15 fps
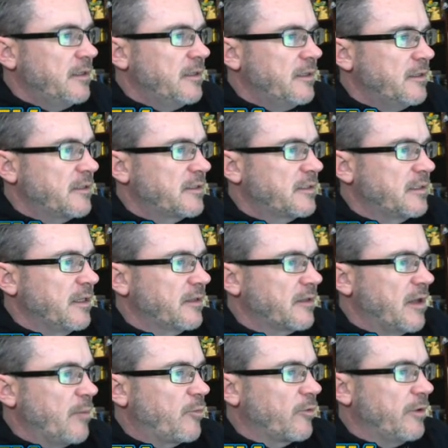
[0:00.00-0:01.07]
Sith
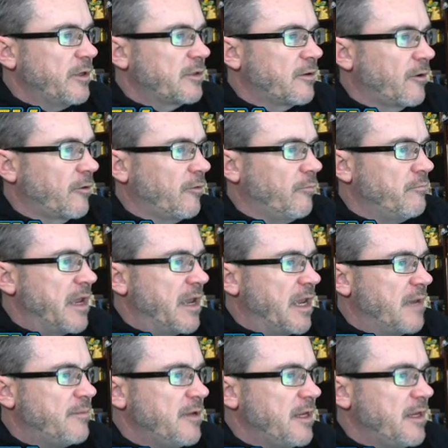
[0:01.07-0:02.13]
Emperor Eternal,
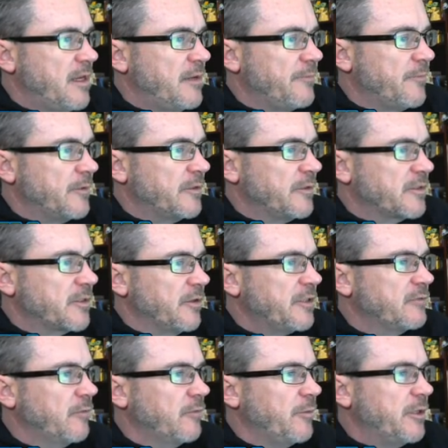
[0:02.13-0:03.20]
maybe. So this
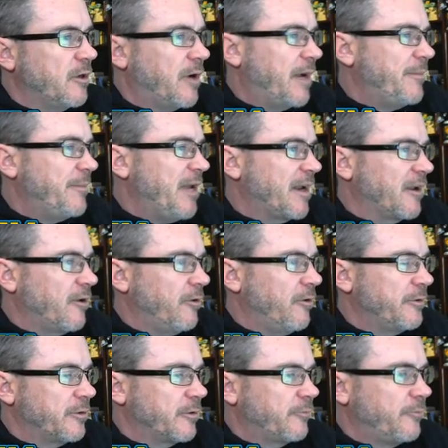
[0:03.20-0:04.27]
is what we do. I'm not going to go and
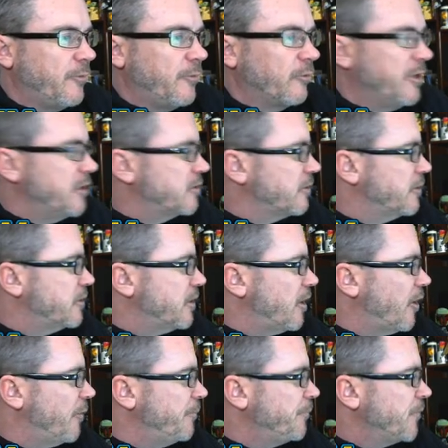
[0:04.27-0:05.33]
do the full research
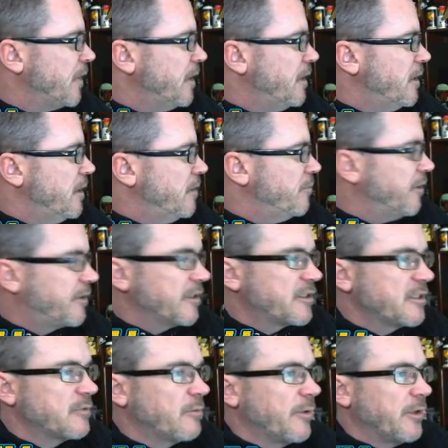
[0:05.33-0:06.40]
here, but this
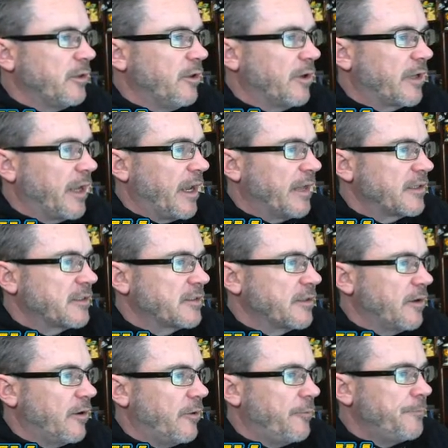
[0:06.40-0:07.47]
is what we look at.
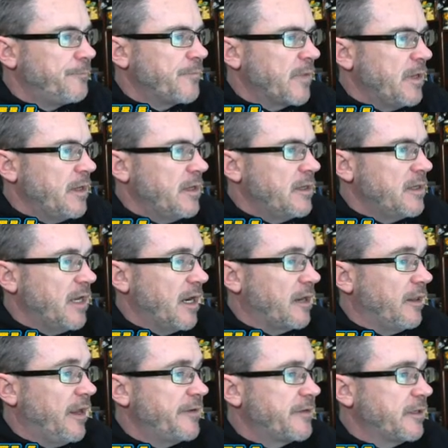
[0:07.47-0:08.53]
So yeah,
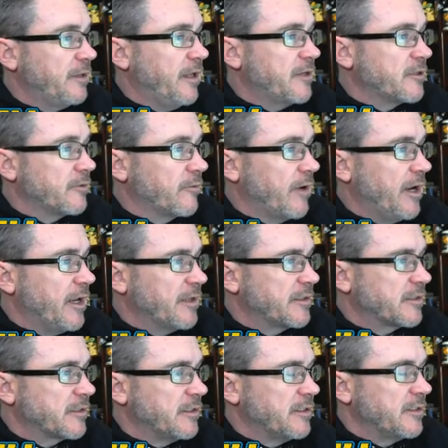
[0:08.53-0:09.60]
Galactic Legend Rey
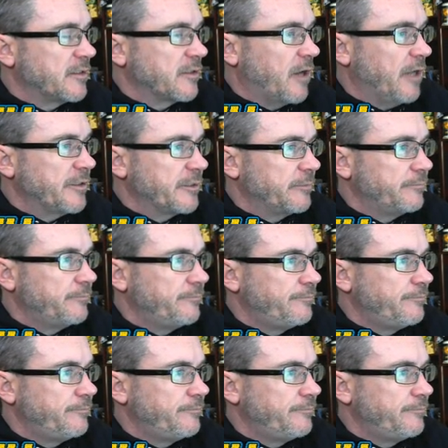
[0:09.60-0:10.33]
is, is awesome